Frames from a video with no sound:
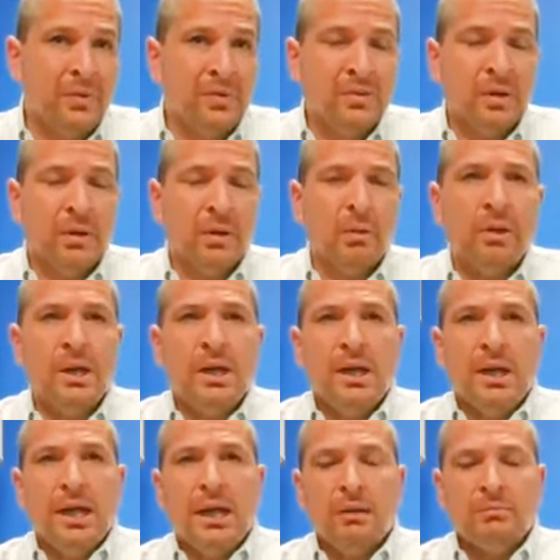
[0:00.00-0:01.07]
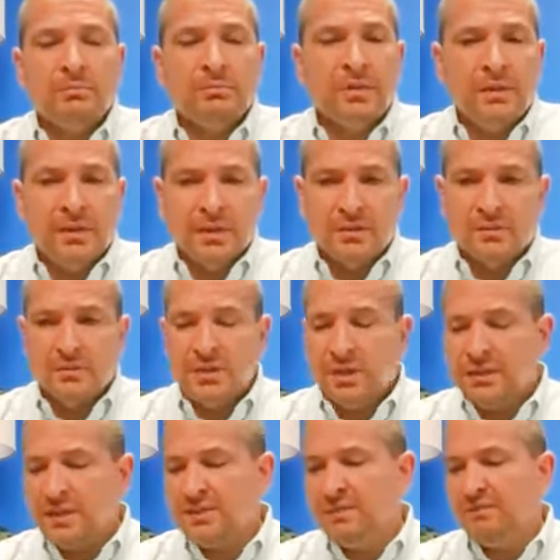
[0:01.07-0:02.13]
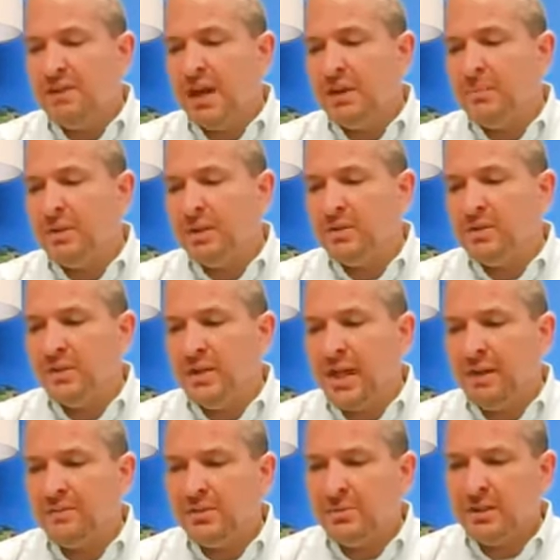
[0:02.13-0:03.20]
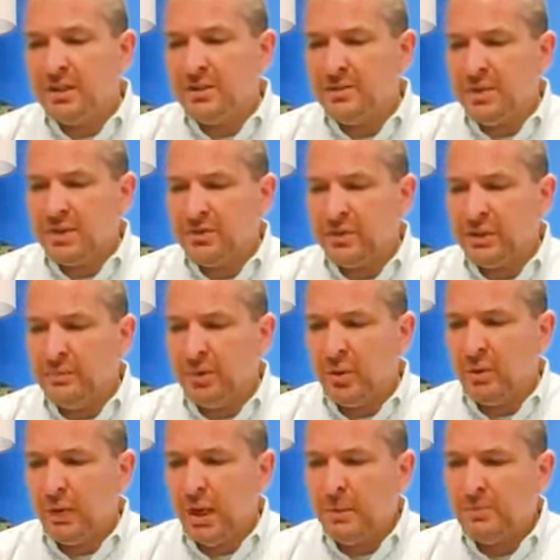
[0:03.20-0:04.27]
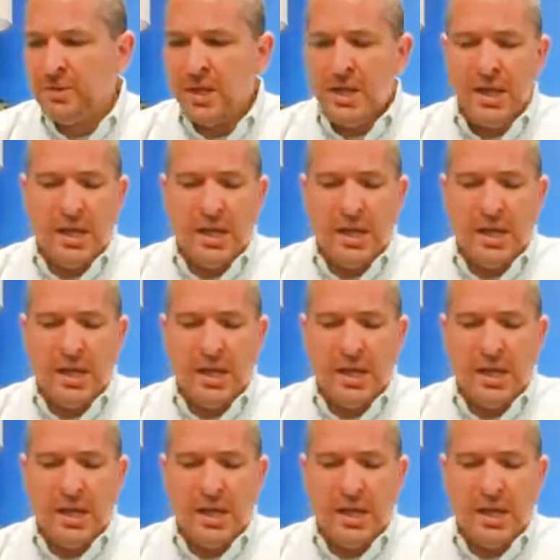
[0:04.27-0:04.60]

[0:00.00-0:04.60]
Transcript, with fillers: So um, in this in this environment, it's good to have some of these specialty programs.